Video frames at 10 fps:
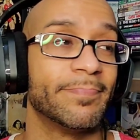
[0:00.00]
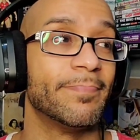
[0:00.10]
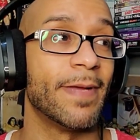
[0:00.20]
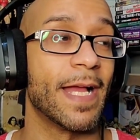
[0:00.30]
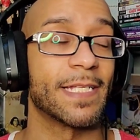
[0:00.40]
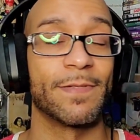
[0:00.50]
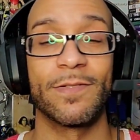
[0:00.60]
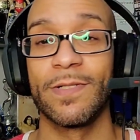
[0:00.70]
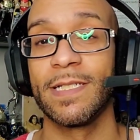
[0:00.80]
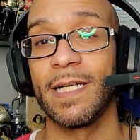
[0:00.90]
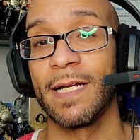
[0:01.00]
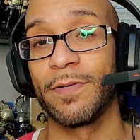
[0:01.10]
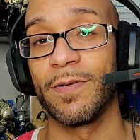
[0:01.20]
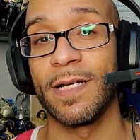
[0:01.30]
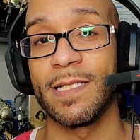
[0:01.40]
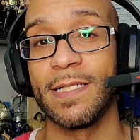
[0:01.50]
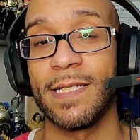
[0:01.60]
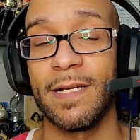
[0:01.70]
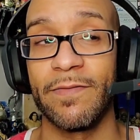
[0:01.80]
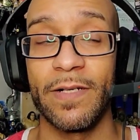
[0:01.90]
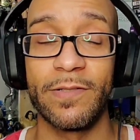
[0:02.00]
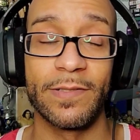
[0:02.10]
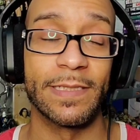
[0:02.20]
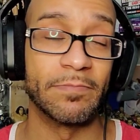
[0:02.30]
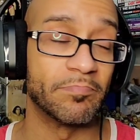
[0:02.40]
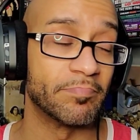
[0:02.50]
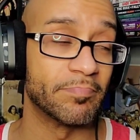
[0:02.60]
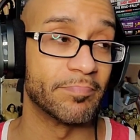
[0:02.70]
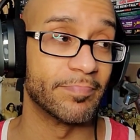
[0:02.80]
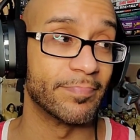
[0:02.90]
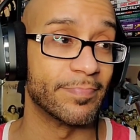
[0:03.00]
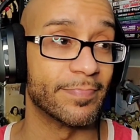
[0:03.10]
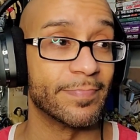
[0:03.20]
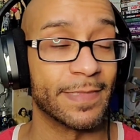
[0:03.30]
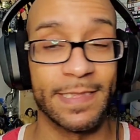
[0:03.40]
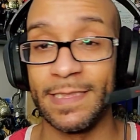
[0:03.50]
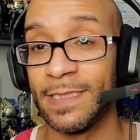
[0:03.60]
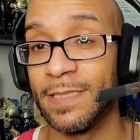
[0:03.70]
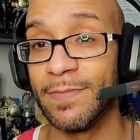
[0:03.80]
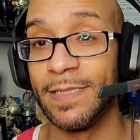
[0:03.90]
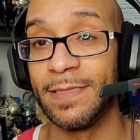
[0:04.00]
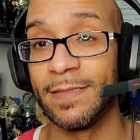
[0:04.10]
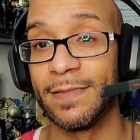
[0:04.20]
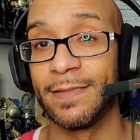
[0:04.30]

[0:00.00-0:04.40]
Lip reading: match between Deonna Purrazzo and Taya Valkyrie. It's gonna be